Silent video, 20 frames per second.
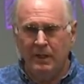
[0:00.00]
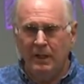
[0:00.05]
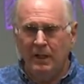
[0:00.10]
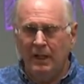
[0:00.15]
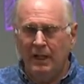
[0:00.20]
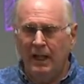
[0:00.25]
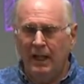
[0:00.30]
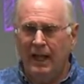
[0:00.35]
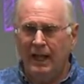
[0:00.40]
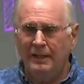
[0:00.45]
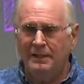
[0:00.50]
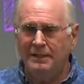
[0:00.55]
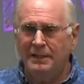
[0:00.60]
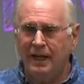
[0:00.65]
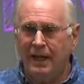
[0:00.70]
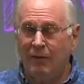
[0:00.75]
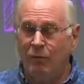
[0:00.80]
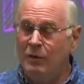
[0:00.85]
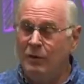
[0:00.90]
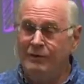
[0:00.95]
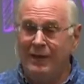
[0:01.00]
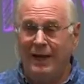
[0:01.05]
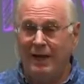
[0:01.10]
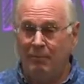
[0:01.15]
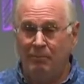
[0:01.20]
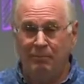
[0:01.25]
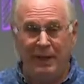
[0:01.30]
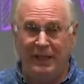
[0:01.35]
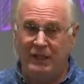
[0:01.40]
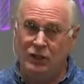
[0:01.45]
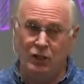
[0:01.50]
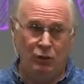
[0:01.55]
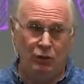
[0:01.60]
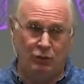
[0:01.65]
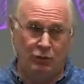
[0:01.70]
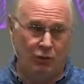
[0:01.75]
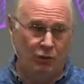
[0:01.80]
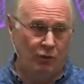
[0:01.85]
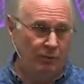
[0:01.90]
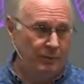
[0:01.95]
And we've got a big youth
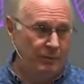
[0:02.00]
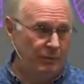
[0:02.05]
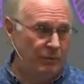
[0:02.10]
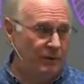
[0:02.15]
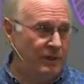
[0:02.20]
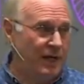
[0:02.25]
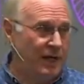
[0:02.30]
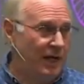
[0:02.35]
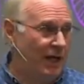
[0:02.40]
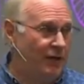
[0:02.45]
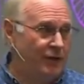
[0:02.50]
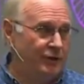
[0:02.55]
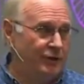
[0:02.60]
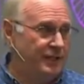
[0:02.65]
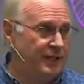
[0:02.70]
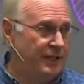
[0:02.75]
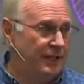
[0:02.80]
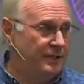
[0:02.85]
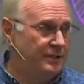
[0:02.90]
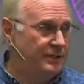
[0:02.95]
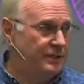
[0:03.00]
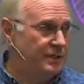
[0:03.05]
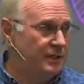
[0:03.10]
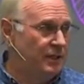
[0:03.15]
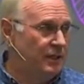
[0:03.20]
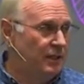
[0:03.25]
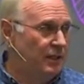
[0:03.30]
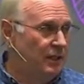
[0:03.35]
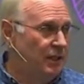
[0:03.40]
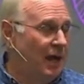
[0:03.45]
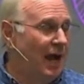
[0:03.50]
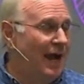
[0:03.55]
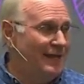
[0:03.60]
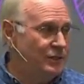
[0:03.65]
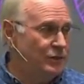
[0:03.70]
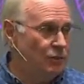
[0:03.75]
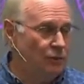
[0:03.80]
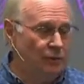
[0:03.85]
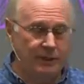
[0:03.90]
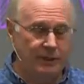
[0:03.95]
group. We got 100 kids, high
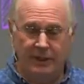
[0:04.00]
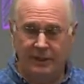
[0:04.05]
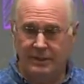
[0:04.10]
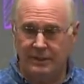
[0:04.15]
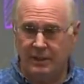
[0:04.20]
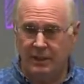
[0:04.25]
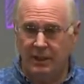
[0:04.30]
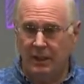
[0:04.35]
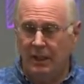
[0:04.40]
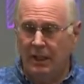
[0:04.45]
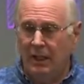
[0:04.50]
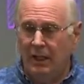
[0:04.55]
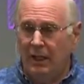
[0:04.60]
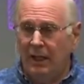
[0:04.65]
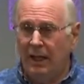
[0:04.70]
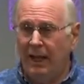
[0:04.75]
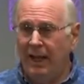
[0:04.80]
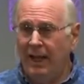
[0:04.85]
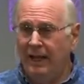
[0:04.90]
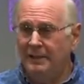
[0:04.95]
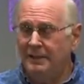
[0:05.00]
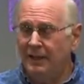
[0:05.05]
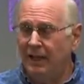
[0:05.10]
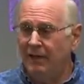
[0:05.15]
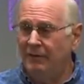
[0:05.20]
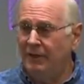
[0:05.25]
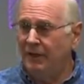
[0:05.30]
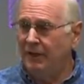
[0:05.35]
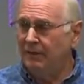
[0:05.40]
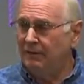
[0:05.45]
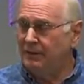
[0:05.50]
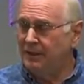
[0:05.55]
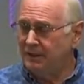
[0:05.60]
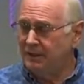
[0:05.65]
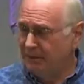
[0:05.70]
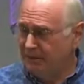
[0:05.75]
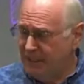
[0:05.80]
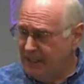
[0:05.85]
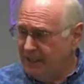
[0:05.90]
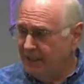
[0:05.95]
school kids. And
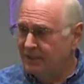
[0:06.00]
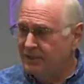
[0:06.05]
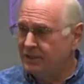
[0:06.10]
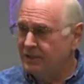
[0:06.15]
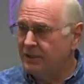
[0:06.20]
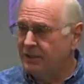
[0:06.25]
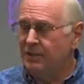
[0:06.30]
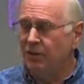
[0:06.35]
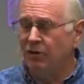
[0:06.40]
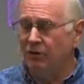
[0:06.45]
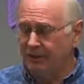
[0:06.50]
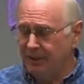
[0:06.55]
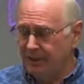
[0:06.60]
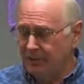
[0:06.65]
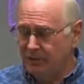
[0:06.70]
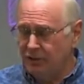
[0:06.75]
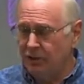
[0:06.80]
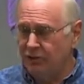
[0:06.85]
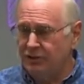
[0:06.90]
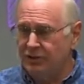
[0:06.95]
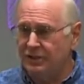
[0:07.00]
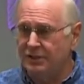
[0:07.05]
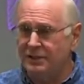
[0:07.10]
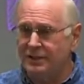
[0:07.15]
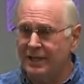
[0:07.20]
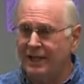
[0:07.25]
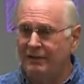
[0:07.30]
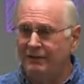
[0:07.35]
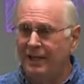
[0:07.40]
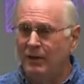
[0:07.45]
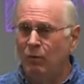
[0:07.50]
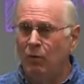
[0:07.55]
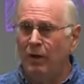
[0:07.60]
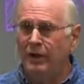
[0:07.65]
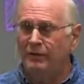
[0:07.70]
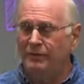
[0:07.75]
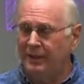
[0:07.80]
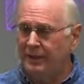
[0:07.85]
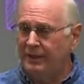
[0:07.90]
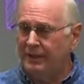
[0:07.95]
the church decided they
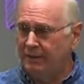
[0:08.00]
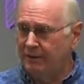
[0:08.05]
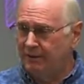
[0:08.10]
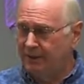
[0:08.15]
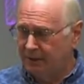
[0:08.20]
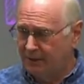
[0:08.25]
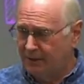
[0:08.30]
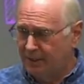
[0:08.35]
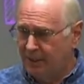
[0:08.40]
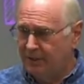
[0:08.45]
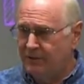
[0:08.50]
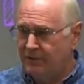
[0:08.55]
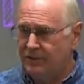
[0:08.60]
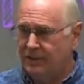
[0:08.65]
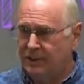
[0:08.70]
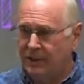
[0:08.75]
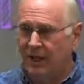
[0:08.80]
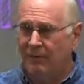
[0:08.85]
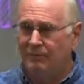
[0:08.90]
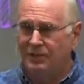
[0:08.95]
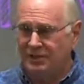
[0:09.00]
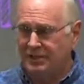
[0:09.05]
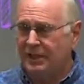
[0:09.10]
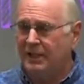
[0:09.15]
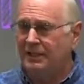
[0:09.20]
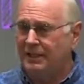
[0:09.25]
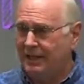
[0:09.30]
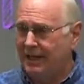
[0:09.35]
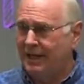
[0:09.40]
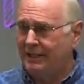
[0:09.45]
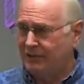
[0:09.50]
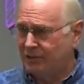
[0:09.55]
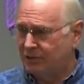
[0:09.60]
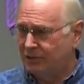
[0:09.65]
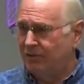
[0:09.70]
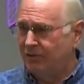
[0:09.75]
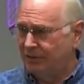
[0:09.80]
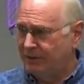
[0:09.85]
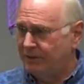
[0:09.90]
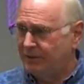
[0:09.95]
wanted the kids to come to Sunday night
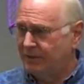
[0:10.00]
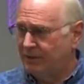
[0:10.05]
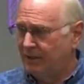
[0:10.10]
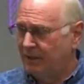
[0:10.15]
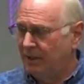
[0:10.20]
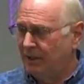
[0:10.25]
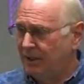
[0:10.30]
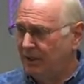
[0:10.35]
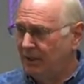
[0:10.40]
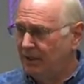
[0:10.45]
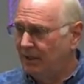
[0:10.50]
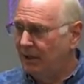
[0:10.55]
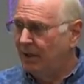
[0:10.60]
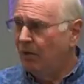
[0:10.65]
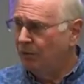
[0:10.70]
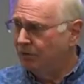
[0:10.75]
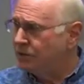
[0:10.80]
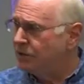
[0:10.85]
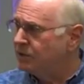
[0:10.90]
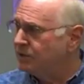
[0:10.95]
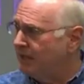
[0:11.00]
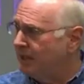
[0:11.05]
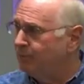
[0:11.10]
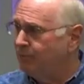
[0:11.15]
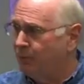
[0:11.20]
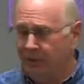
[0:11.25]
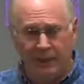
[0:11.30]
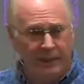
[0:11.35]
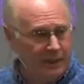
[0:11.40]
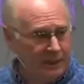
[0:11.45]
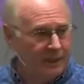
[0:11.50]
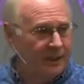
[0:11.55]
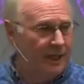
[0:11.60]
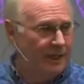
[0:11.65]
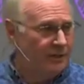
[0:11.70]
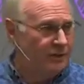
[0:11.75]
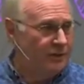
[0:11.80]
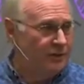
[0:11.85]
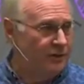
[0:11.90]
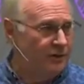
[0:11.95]
service, you know, which is like putting a
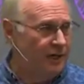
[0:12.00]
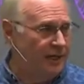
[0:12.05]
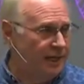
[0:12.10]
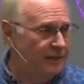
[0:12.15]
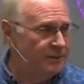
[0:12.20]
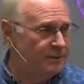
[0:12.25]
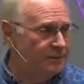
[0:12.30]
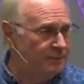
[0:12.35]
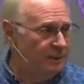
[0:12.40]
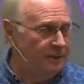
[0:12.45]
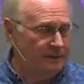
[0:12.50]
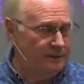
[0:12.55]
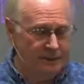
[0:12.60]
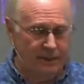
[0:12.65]
gun to their heads. But